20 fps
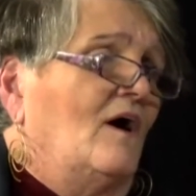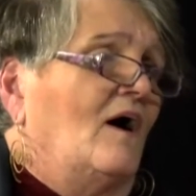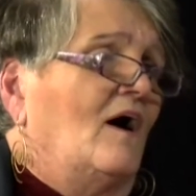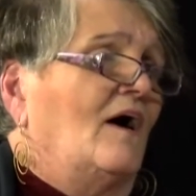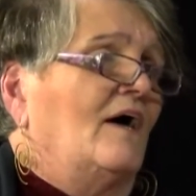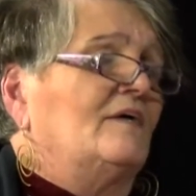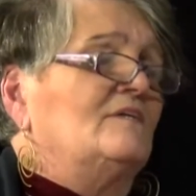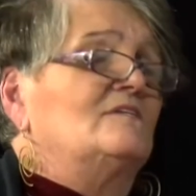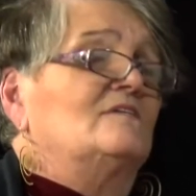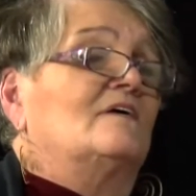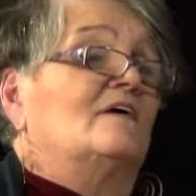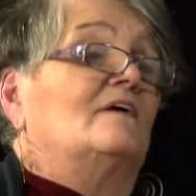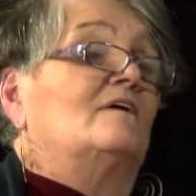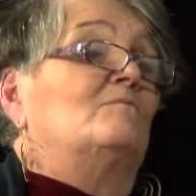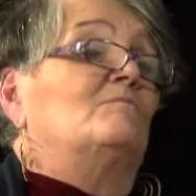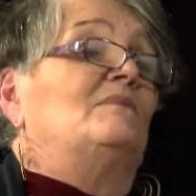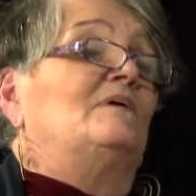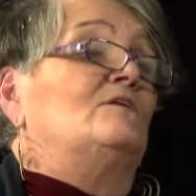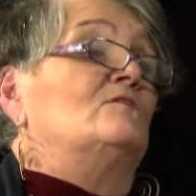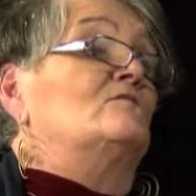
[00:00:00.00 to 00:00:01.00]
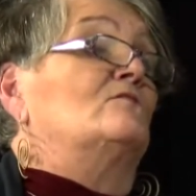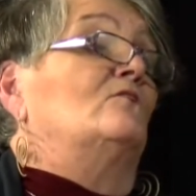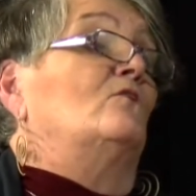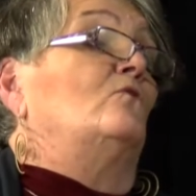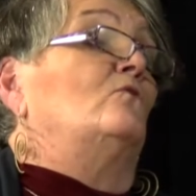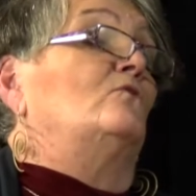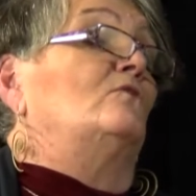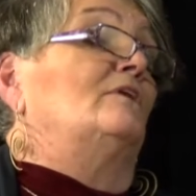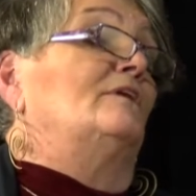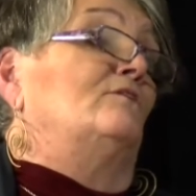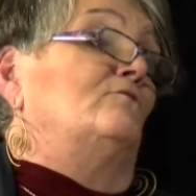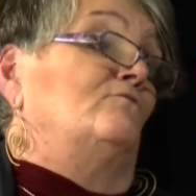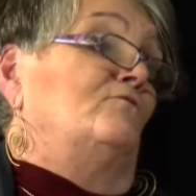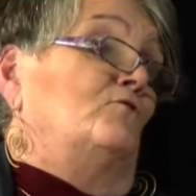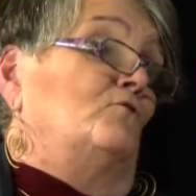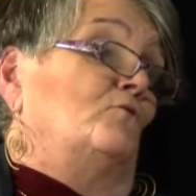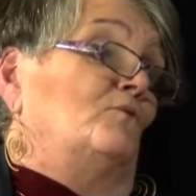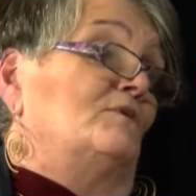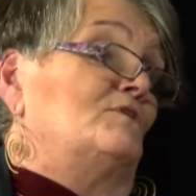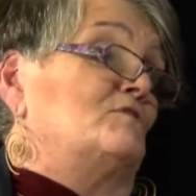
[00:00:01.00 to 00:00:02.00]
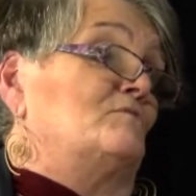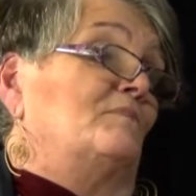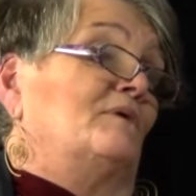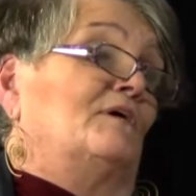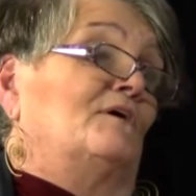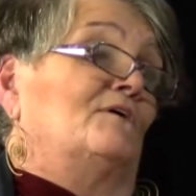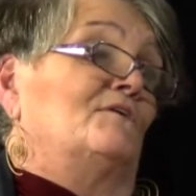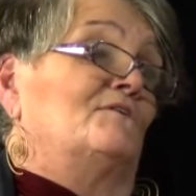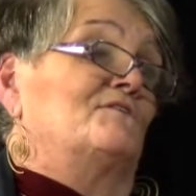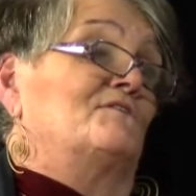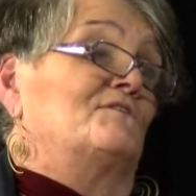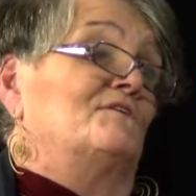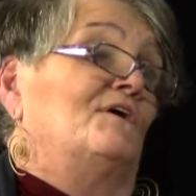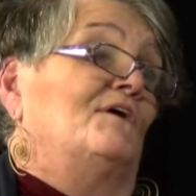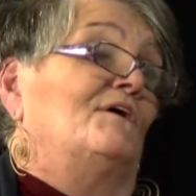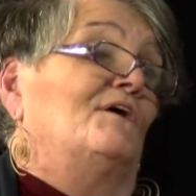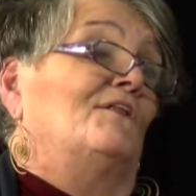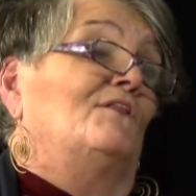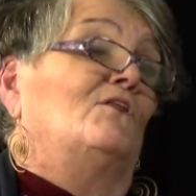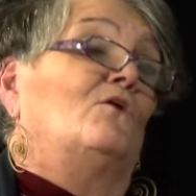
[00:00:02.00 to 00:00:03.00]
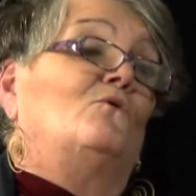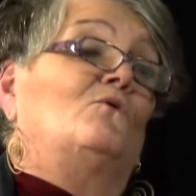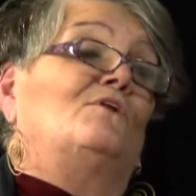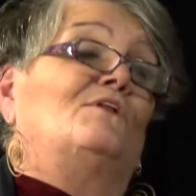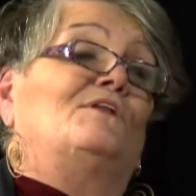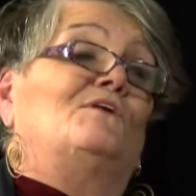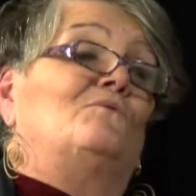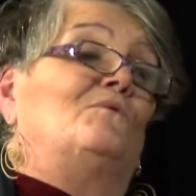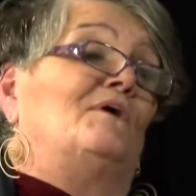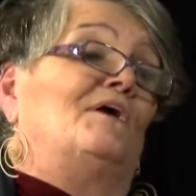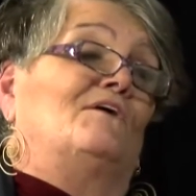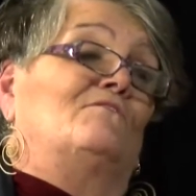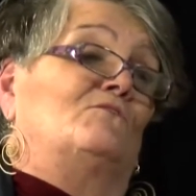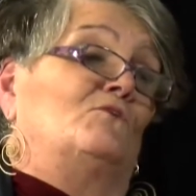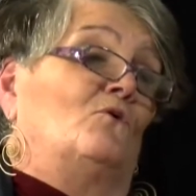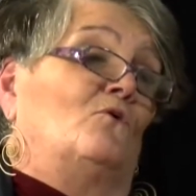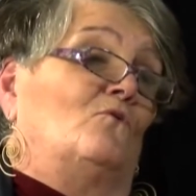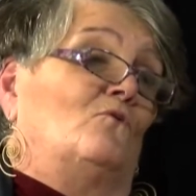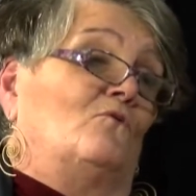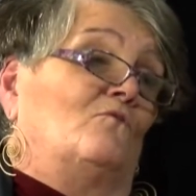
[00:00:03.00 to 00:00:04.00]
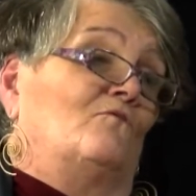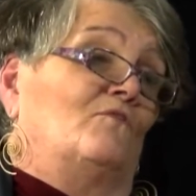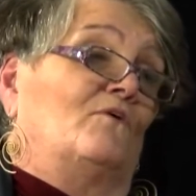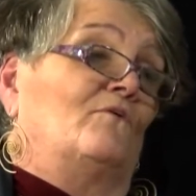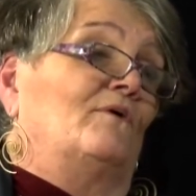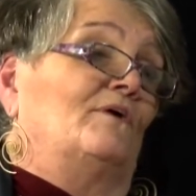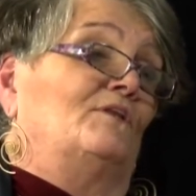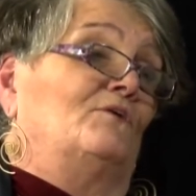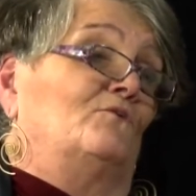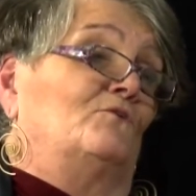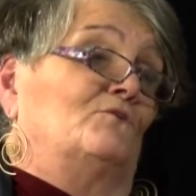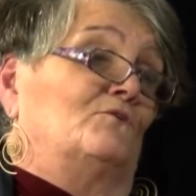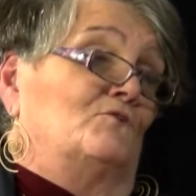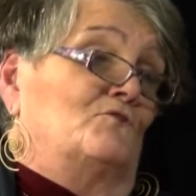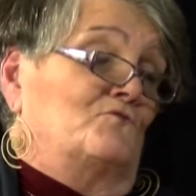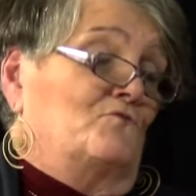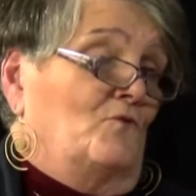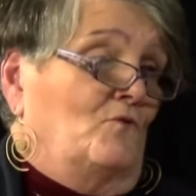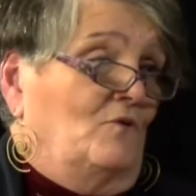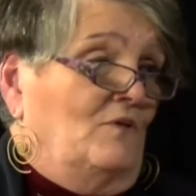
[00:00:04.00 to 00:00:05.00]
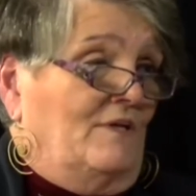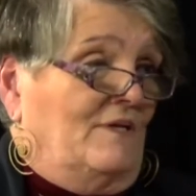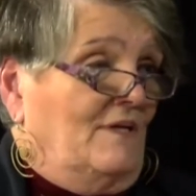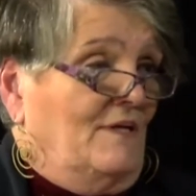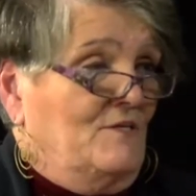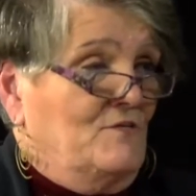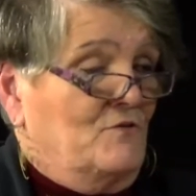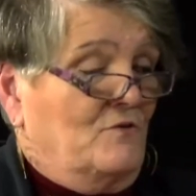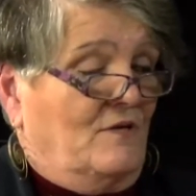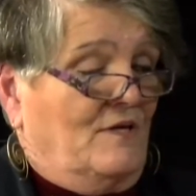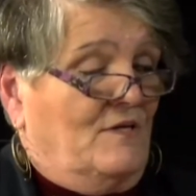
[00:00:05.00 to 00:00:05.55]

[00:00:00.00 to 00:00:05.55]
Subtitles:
I say it means local influence because locally we have very little control on education.